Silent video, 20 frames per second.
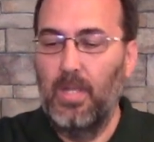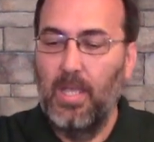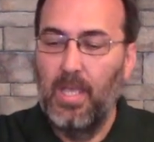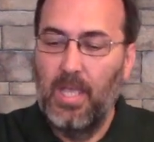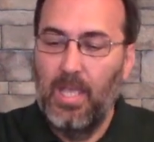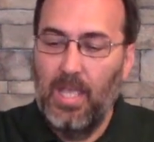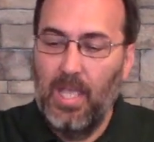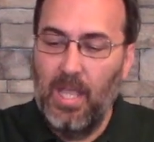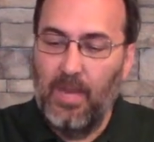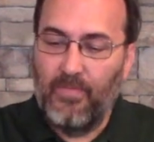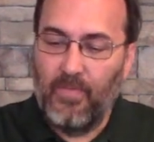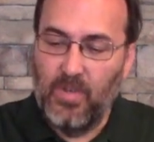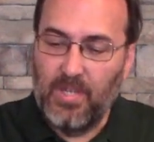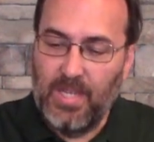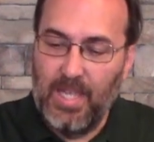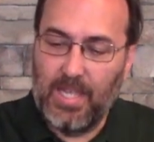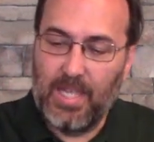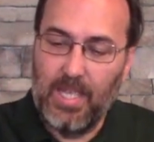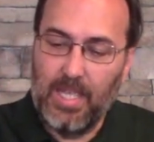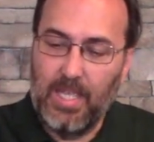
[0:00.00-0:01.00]
And for
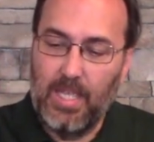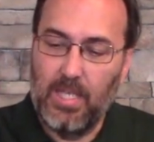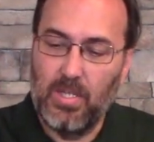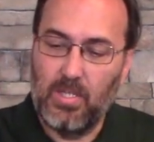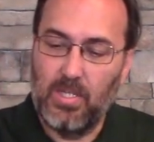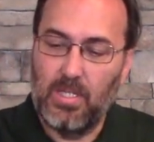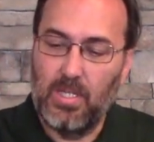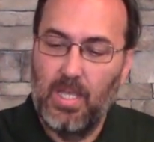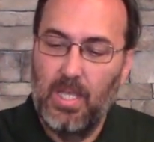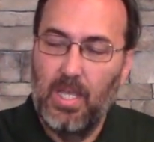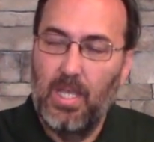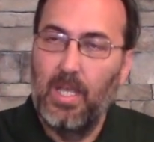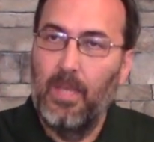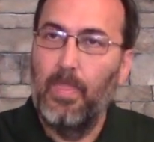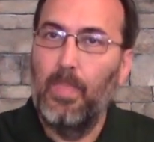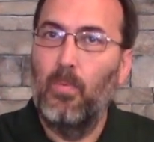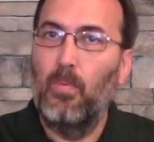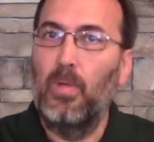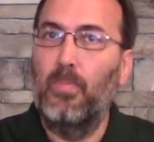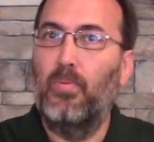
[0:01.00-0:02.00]
Tychicus,
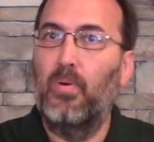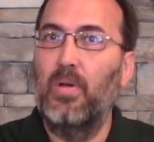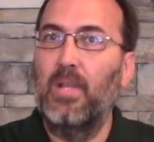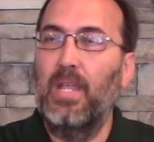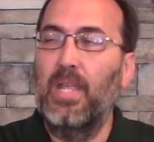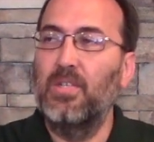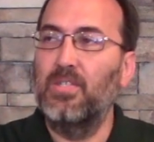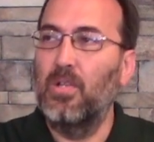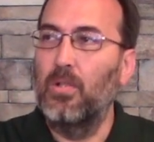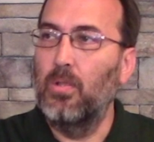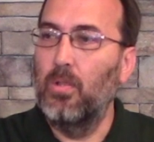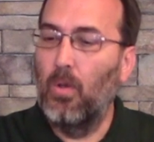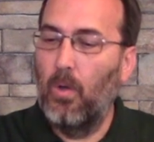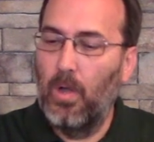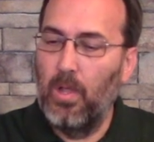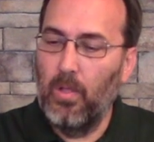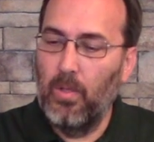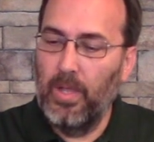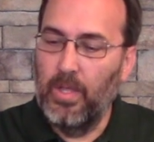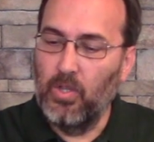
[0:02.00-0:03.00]
we put, he's a
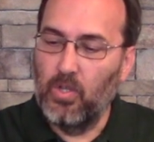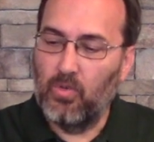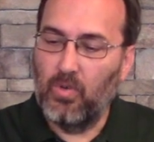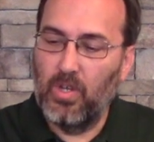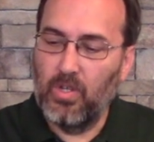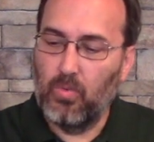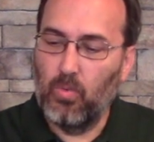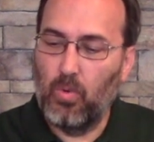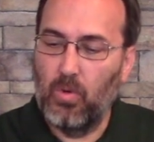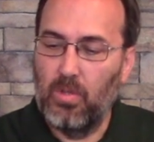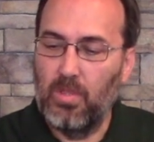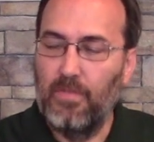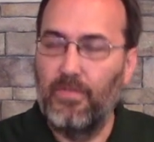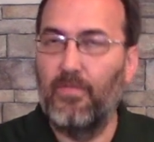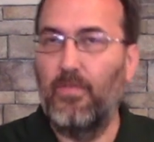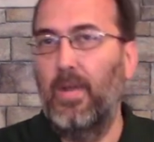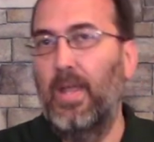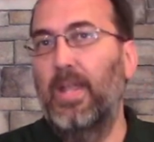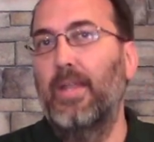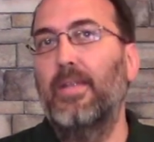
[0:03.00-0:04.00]
loyal and trustworthy
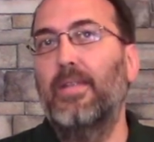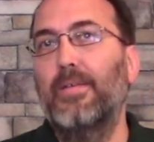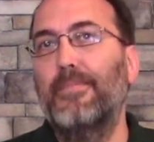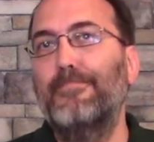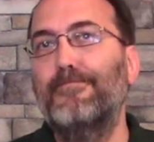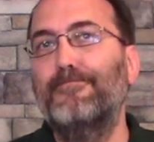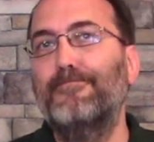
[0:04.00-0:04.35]
friend.